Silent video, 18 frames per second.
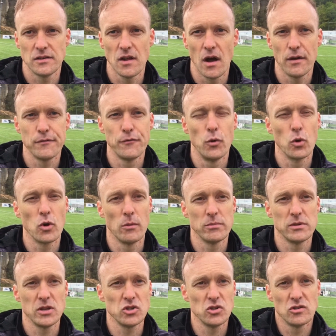are starting four
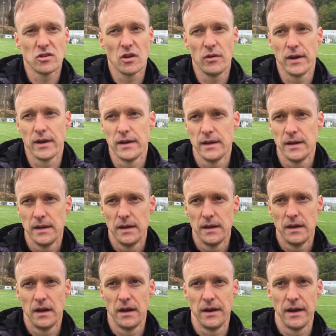competitions, don't you?
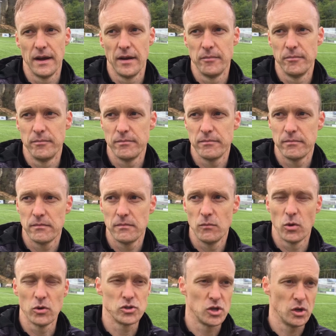And um,
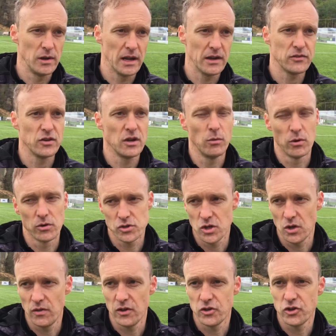won two last year, won
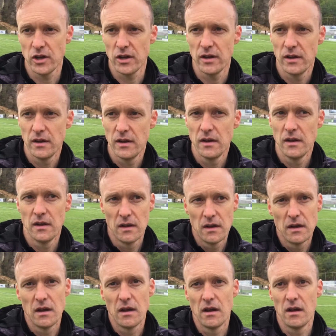two this year.
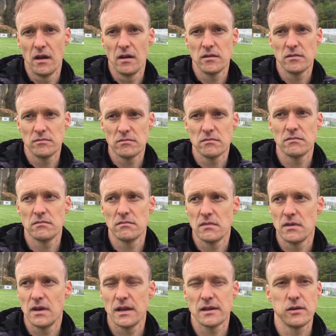Uh,
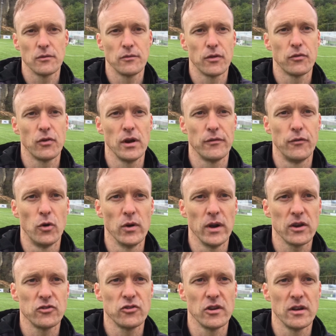let's look for three or four
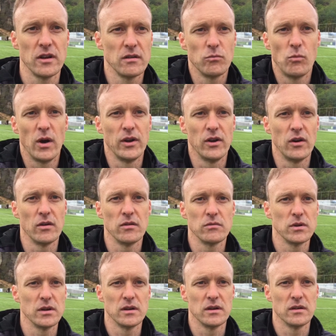next year. Why not?
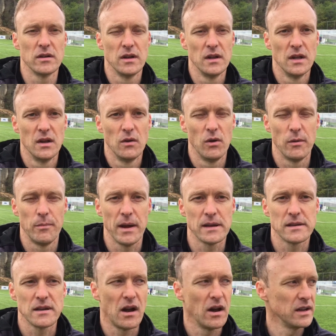We're, the
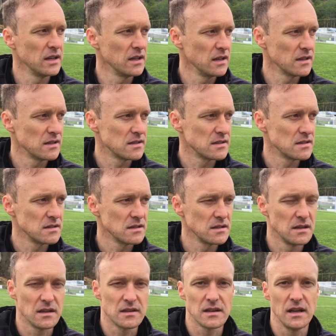best side in this
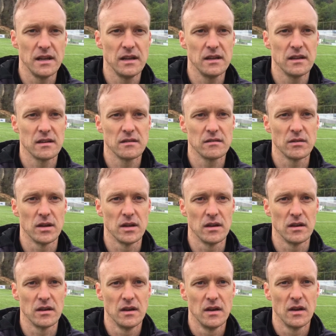in this league. We're
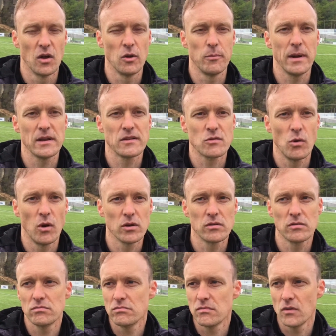the, we're the best
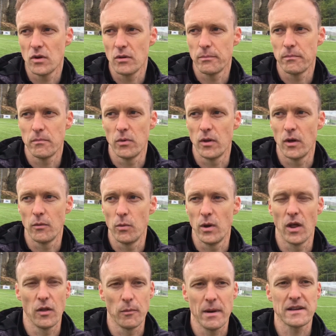squad.
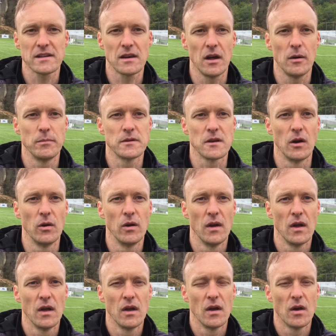we are the best club. So
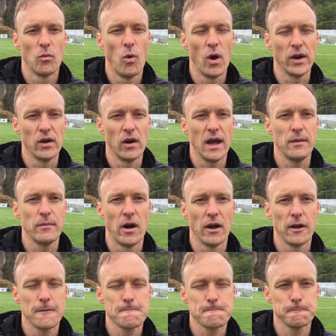why not aim
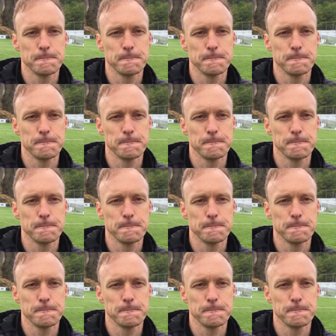high?